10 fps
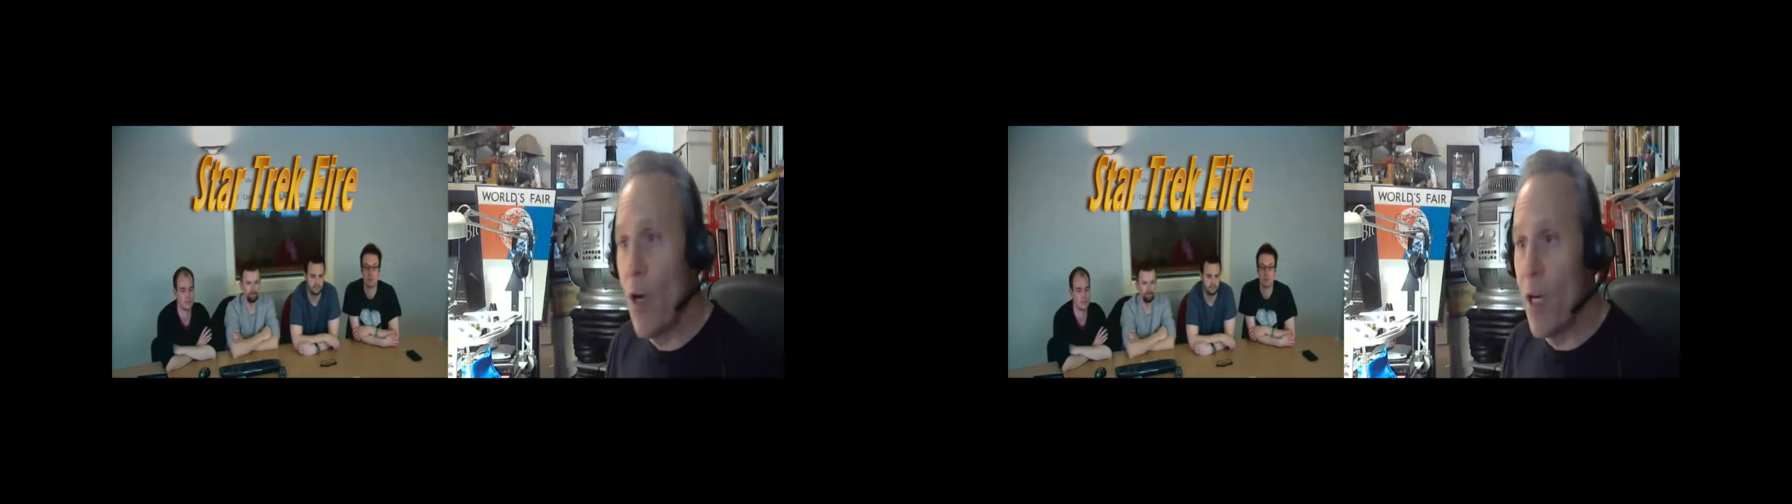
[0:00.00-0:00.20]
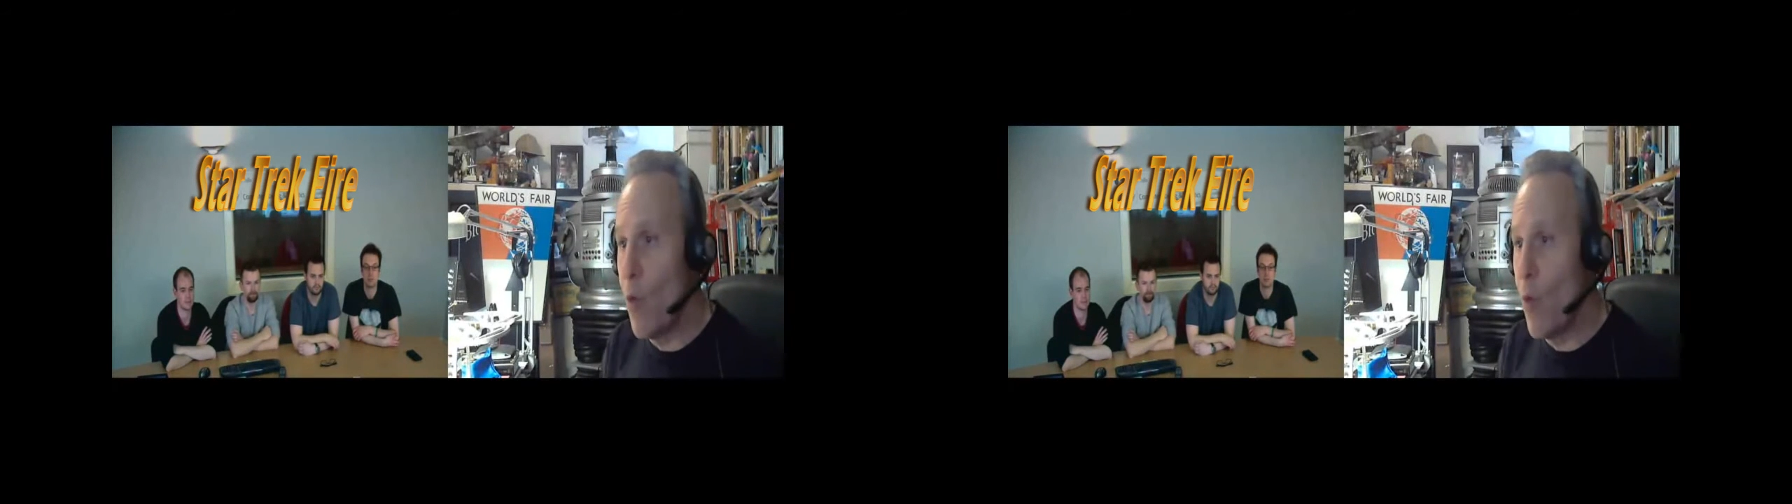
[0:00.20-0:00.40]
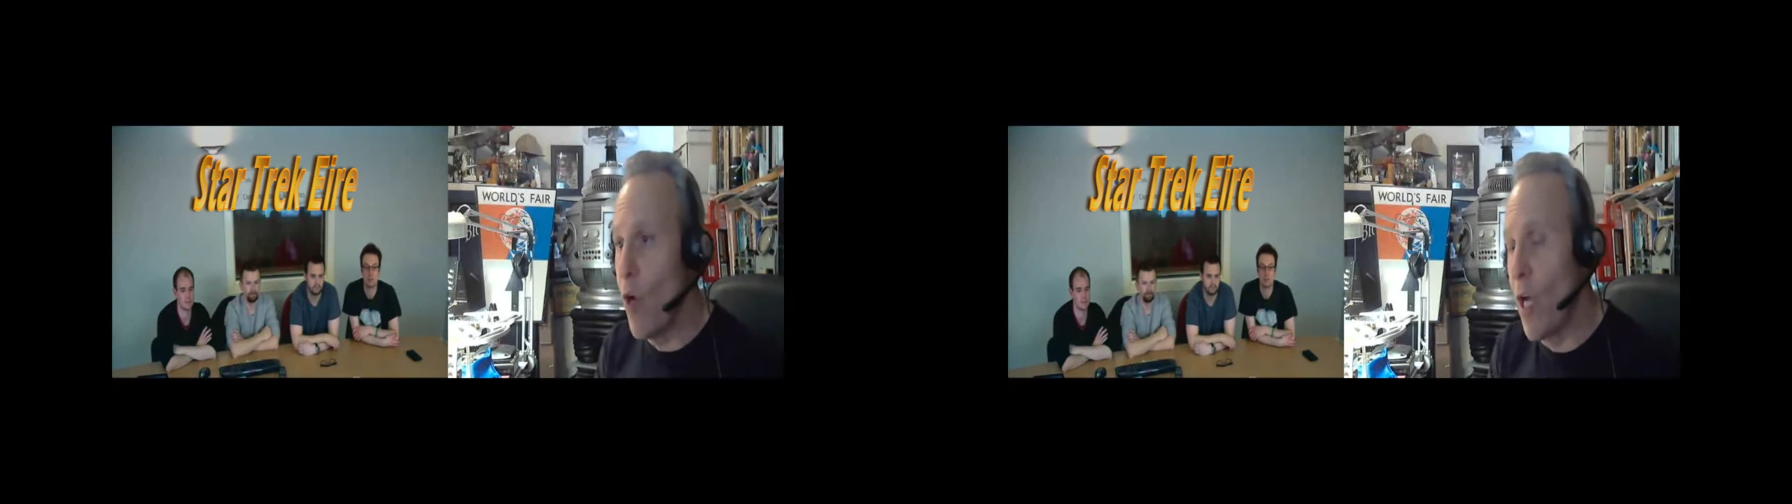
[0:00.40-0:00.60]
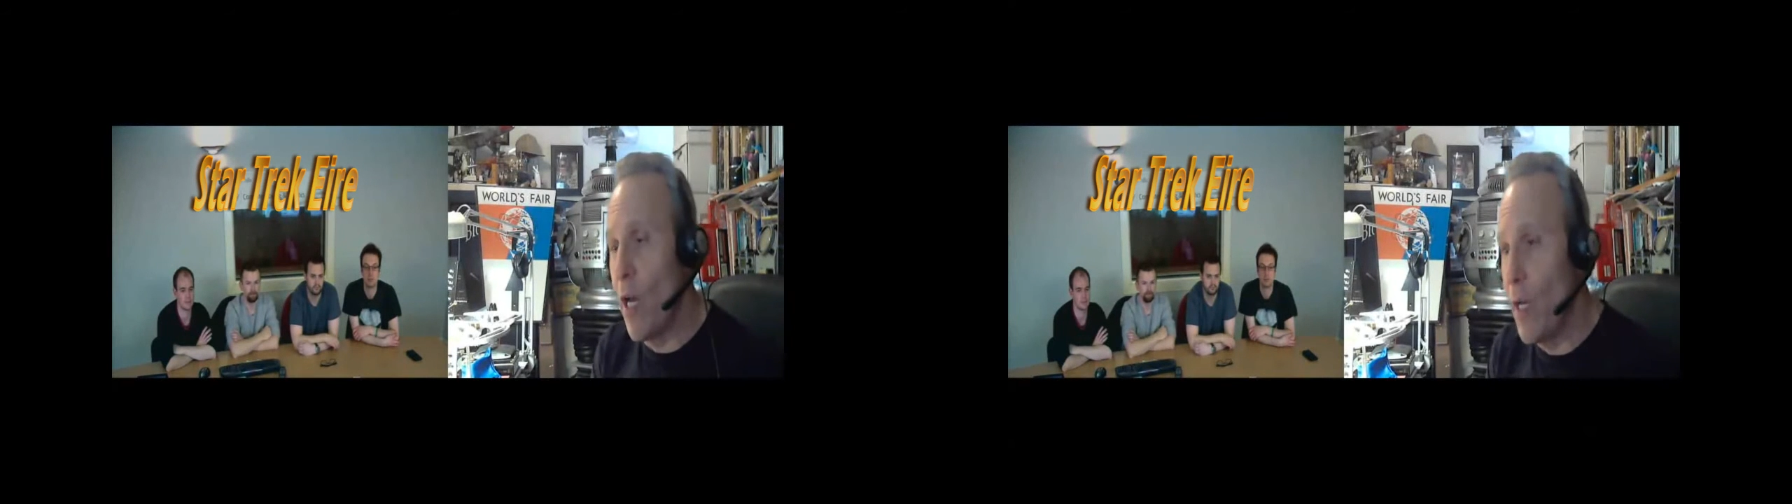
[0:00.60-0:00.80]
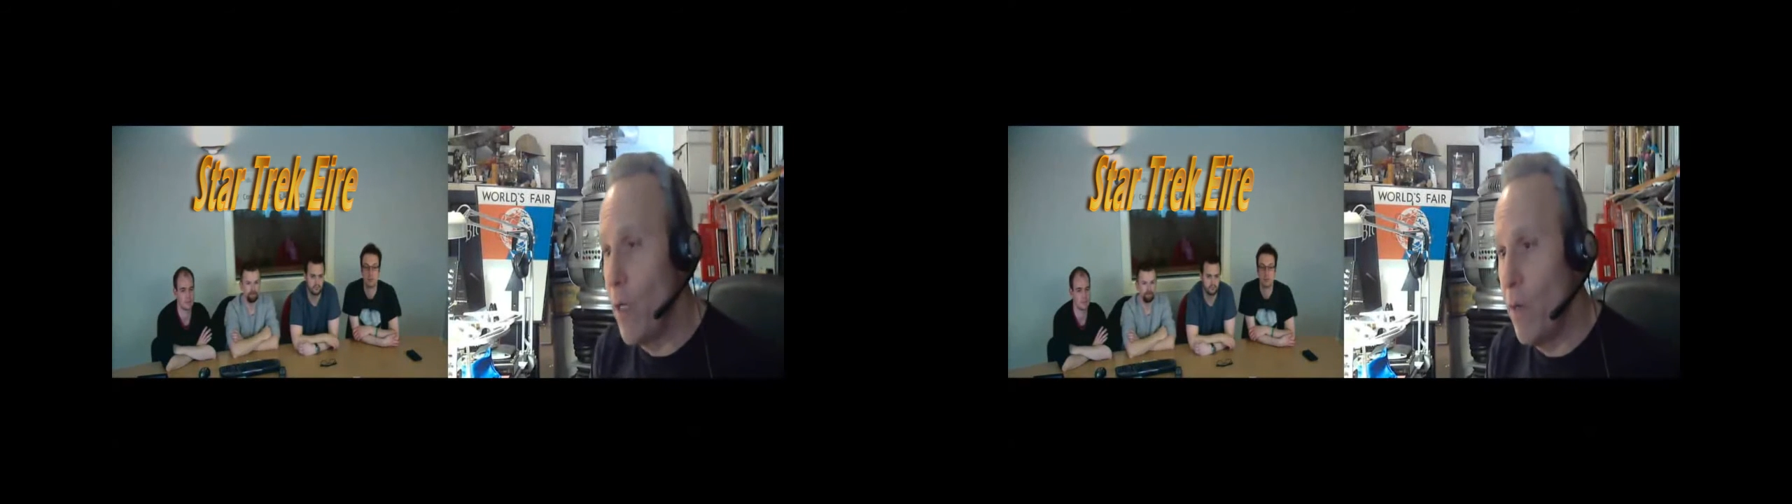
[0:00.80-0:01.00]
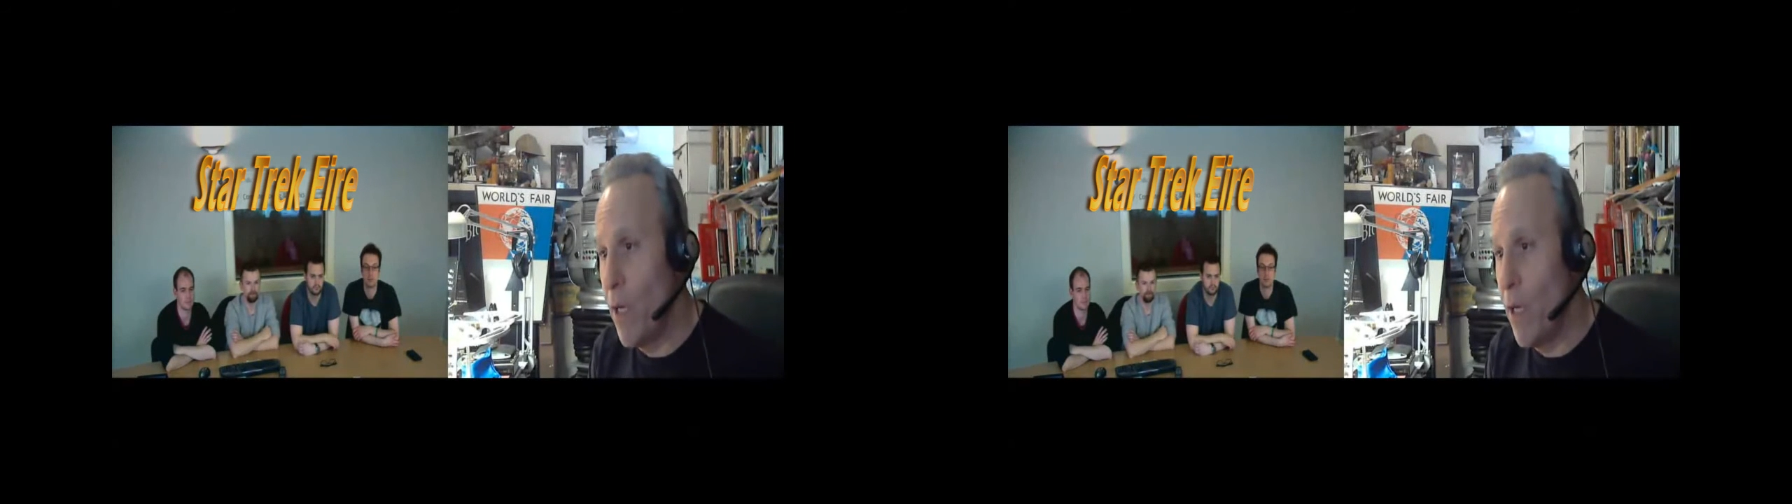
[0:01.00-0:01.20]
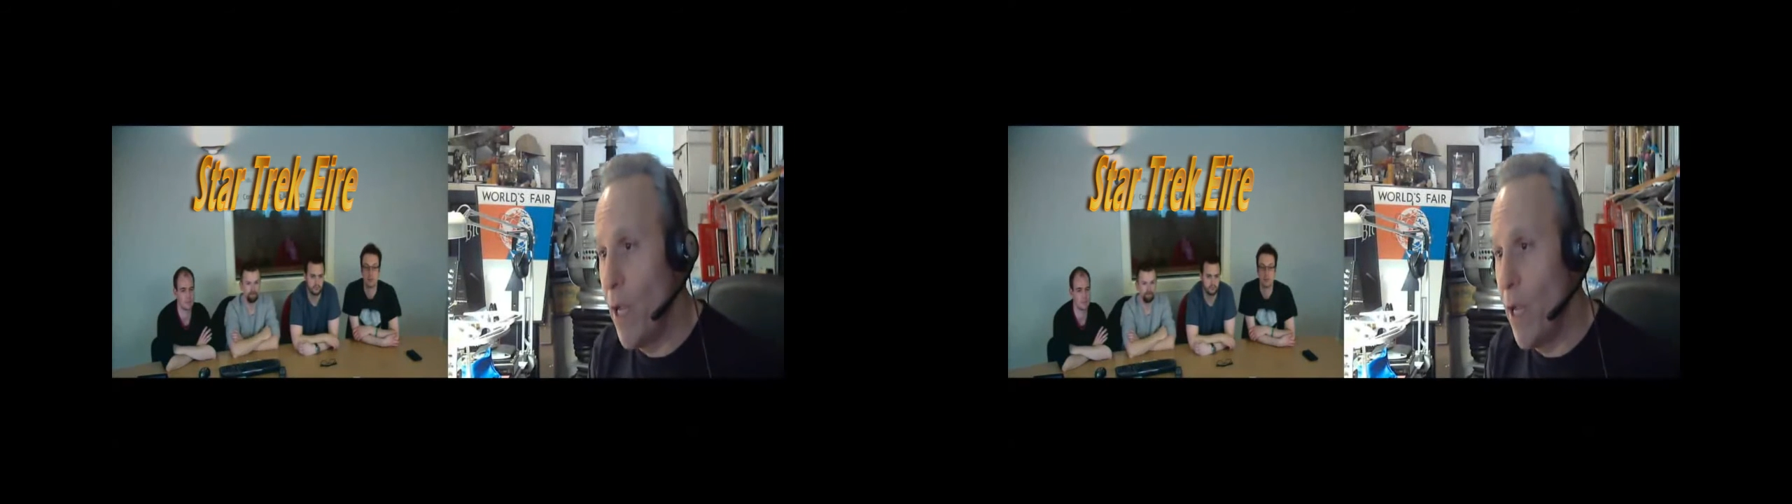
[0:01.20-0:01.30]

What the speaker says: York and work on they